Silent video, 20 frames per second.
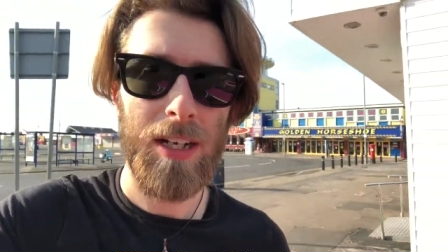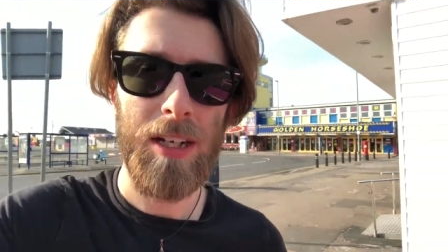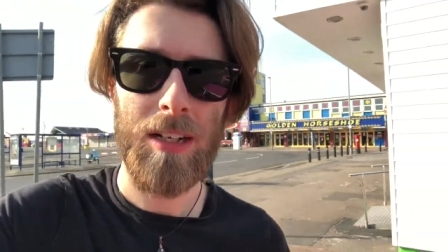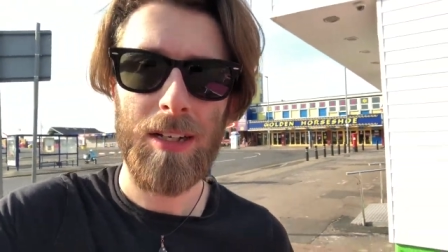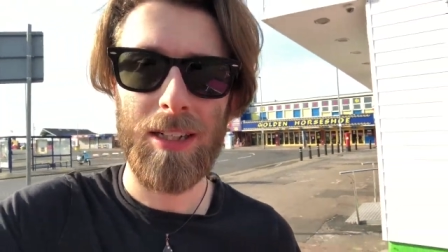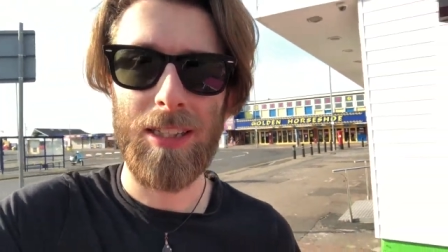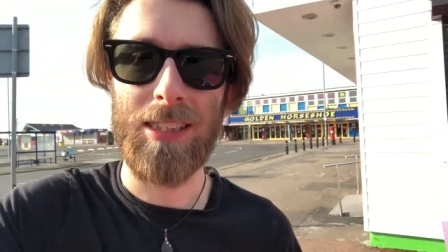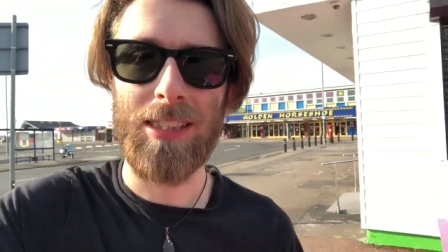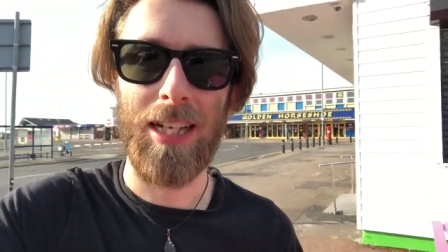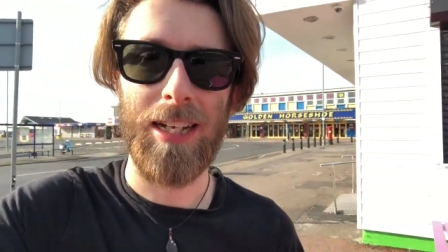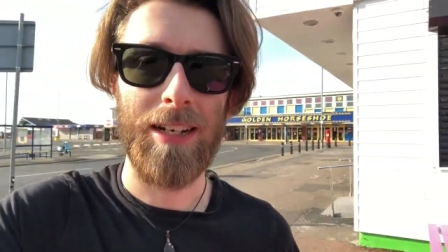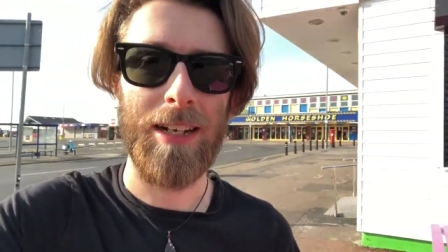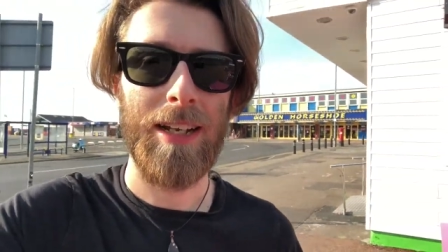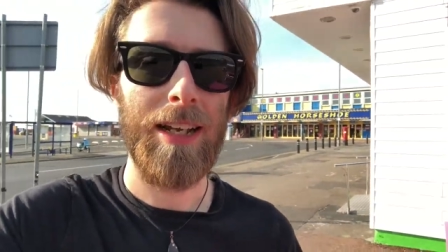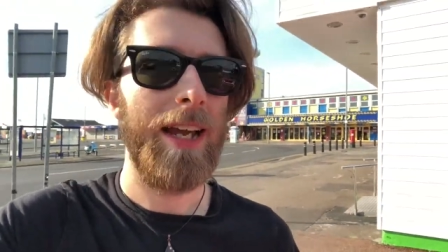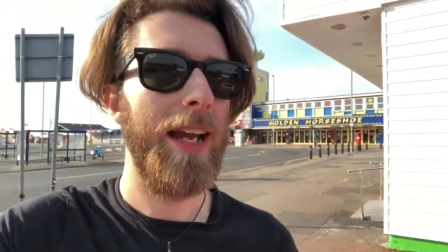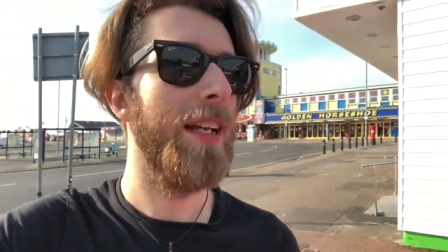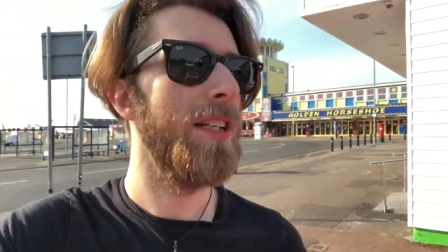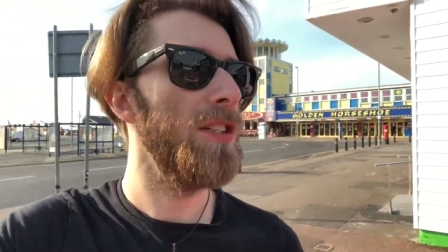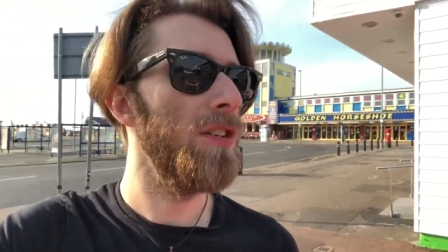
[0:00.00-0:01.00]
Like I said,
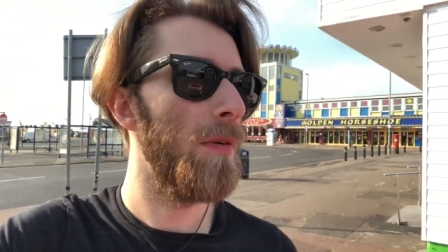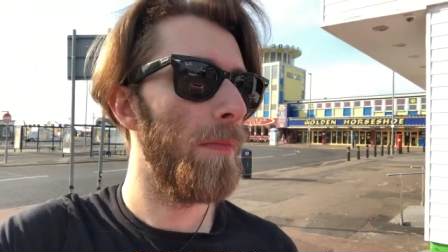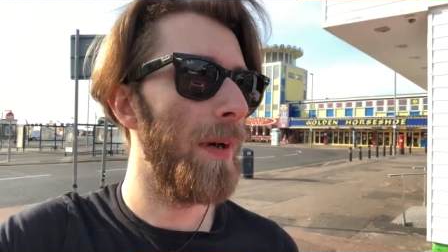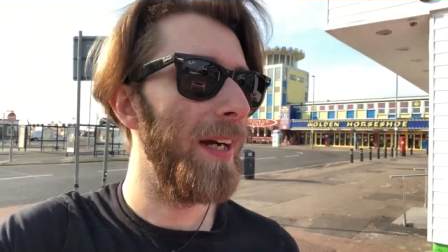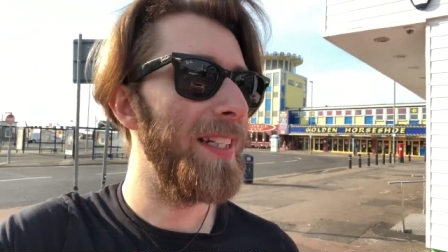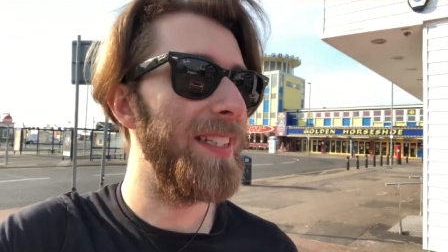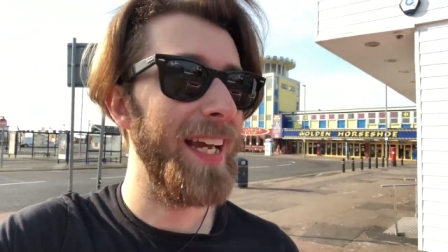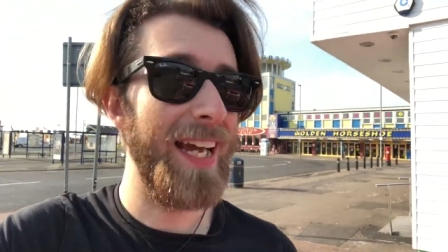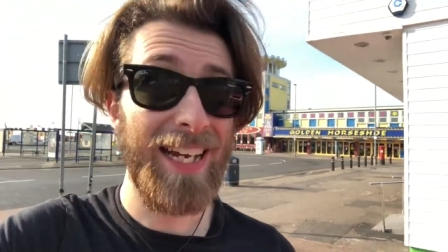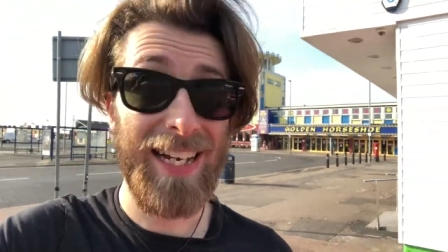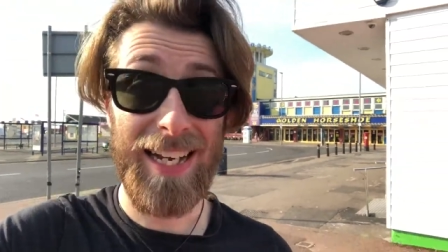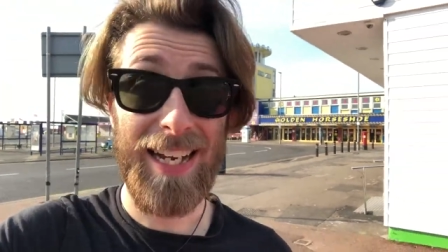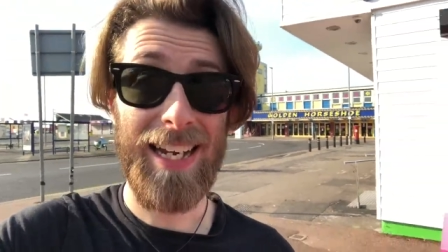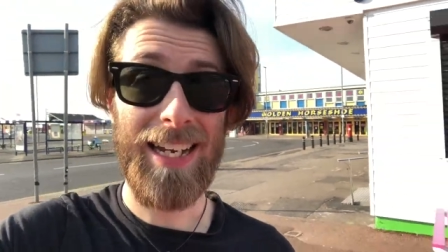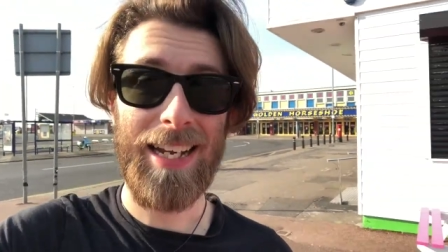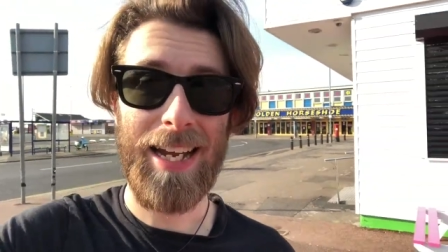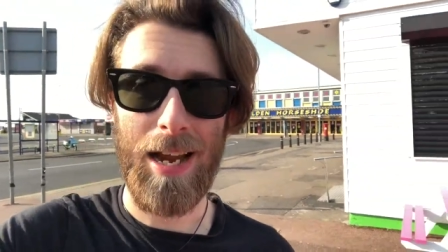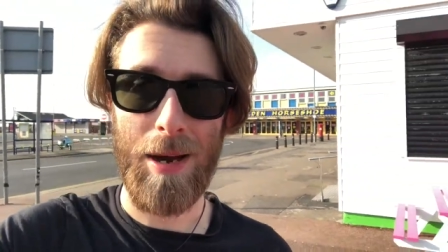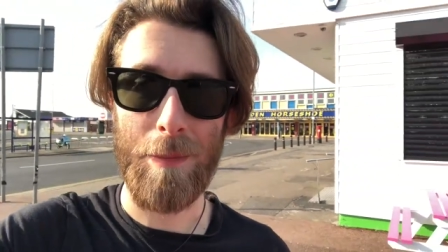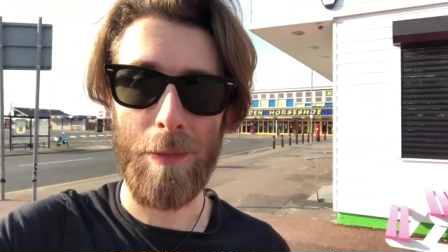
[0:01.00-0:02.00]
it's not my daily
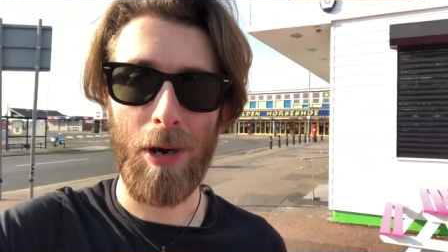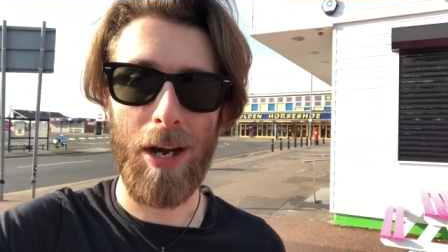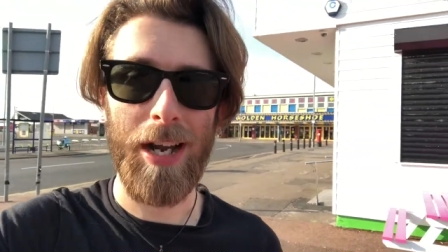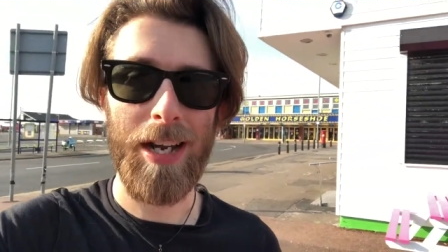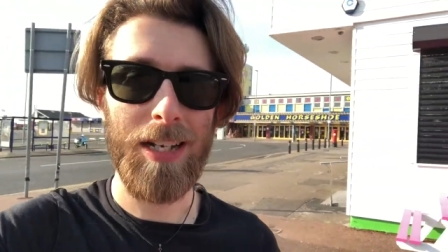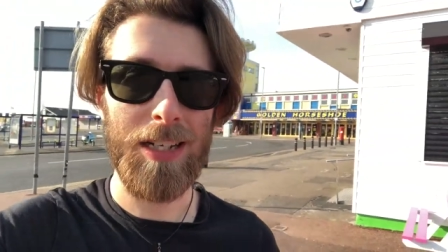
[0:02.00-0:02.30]
camera. It